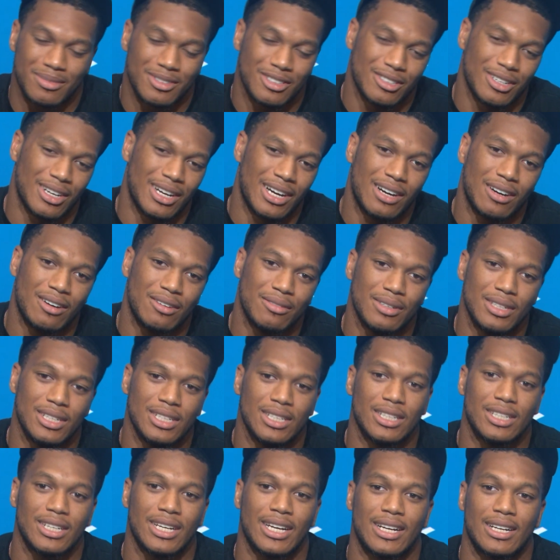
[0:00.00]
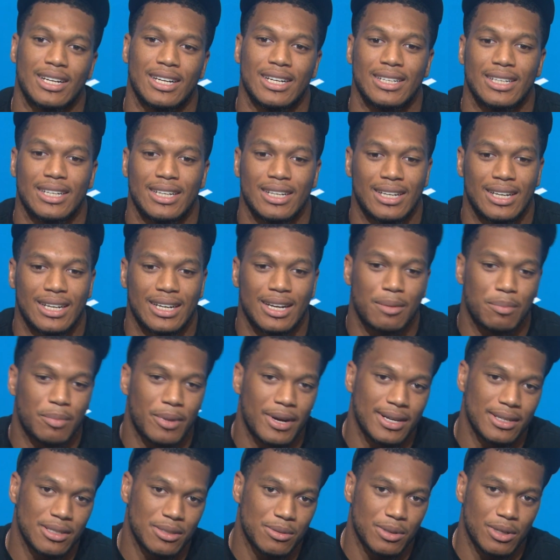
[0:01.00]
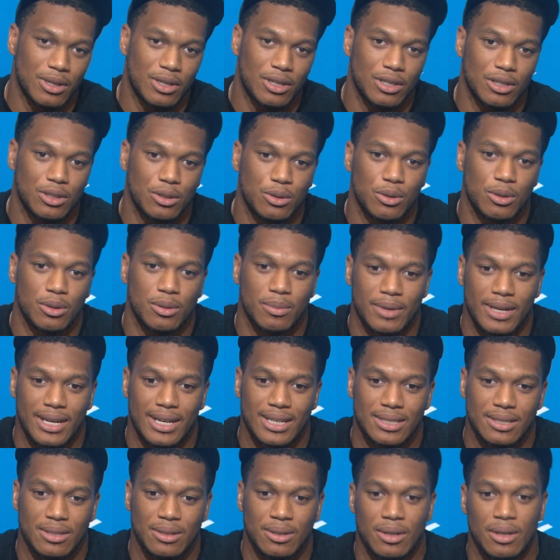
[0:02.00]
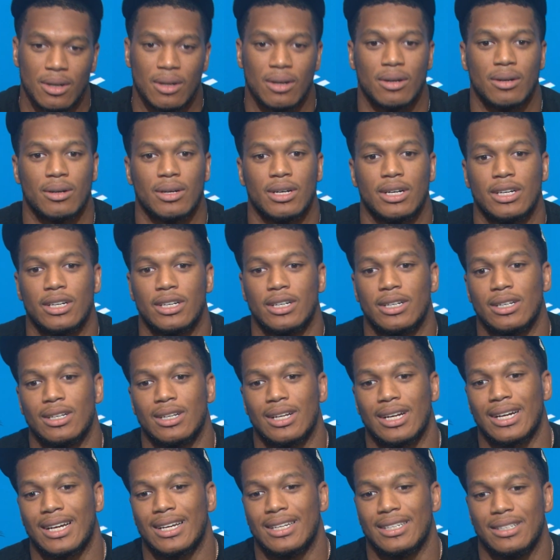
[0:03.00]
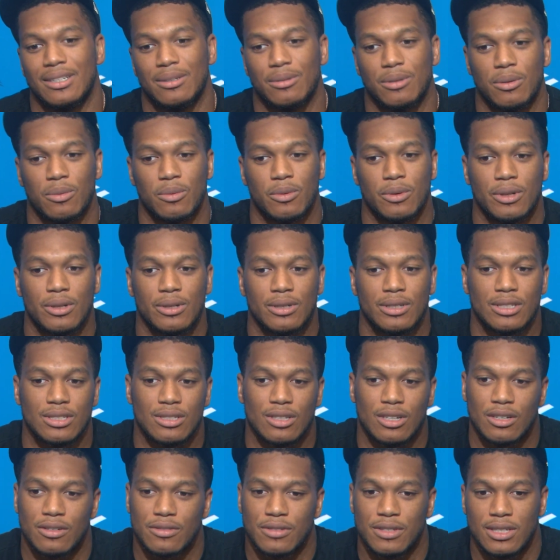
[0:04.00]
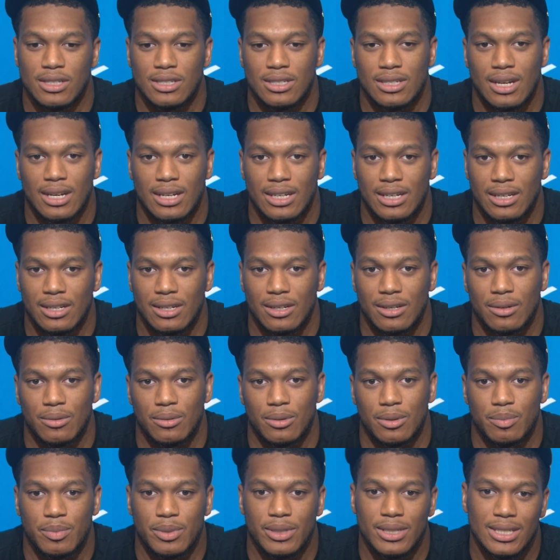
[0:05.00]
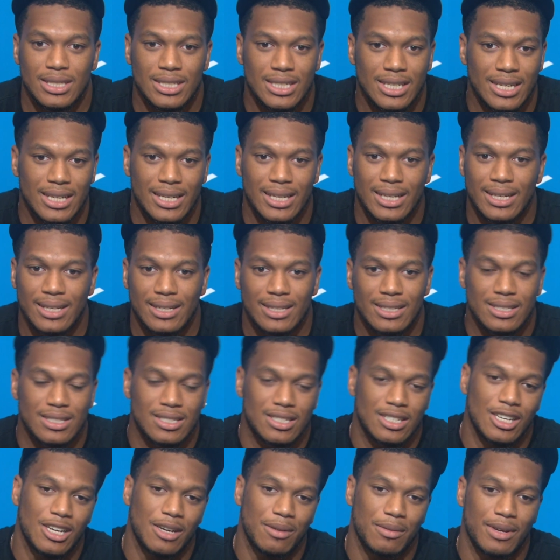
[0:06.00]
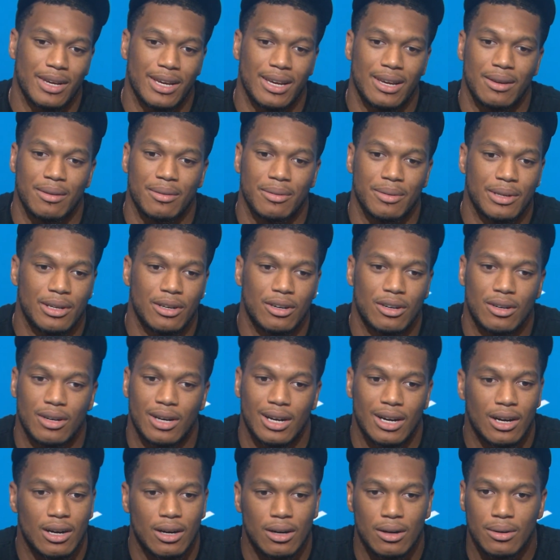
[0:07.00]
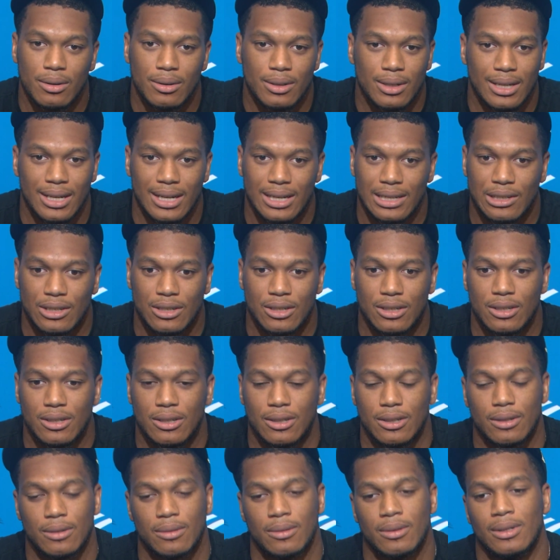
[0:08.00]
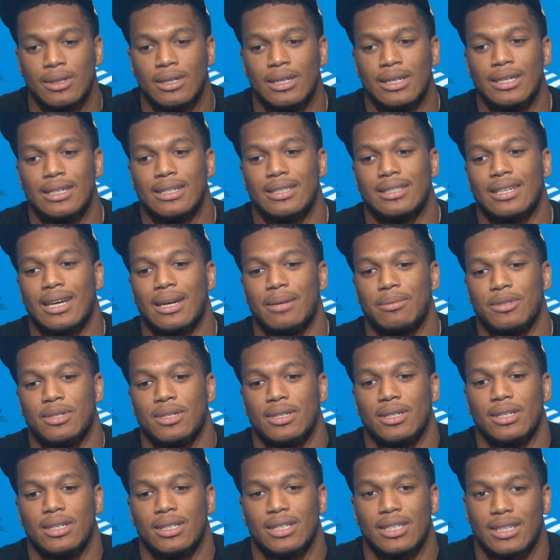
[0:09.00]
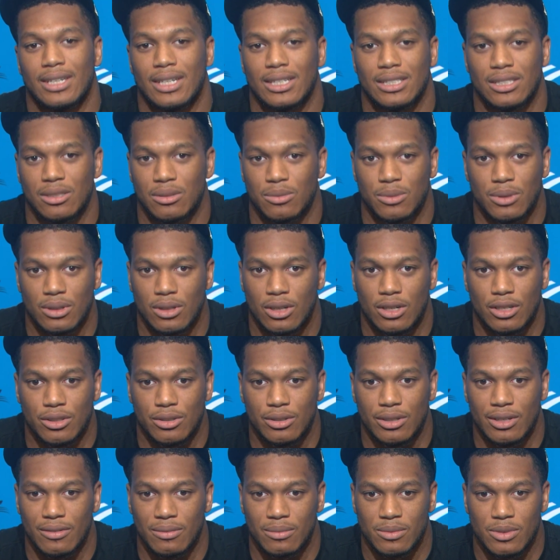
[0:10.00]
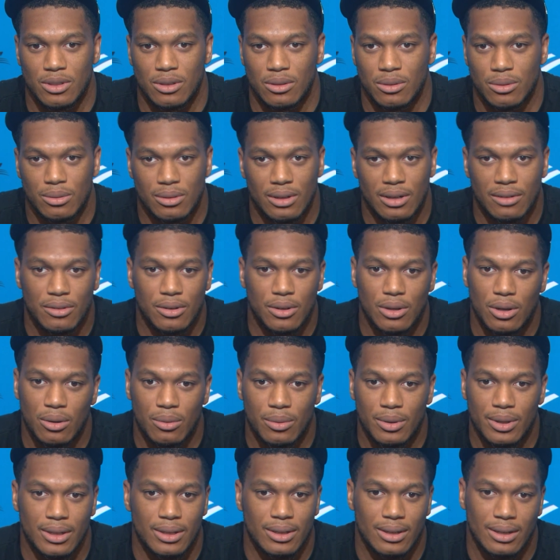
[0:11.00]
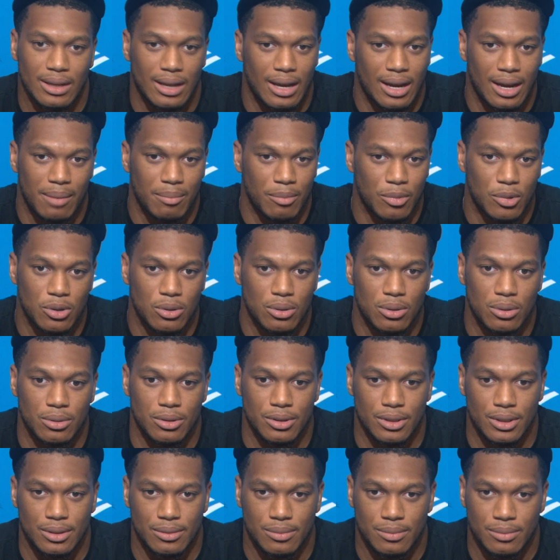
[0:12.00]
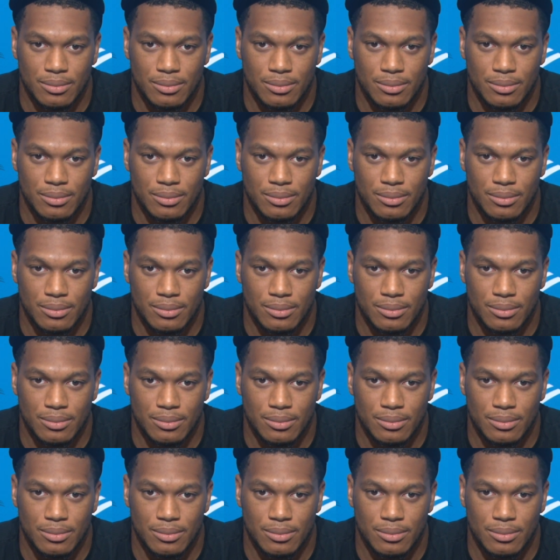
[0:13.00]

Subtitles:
So I don't really look at it like that. Like, I practice with all the quarterbacks. Like, I did with Will this offseason. I did with PJ, and then Sam came. We all got all types of connections with all three of them. So whoever go in, I'm cool with.